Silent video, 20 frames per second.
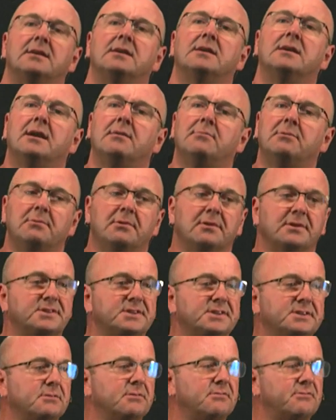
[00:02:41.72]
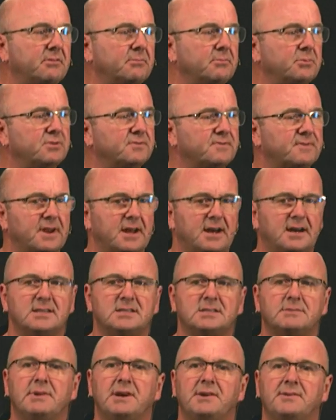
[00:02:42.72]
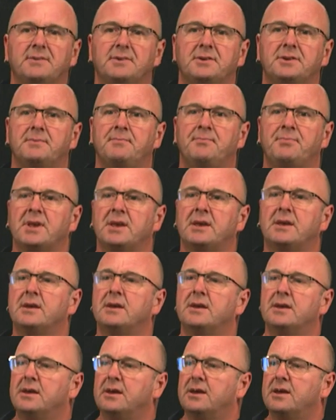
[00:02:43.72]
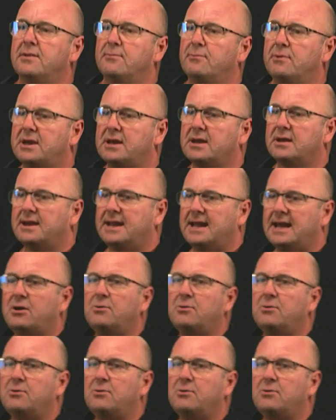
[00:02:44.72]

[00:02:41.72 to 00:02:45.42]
and we want to do a remove last method, we can now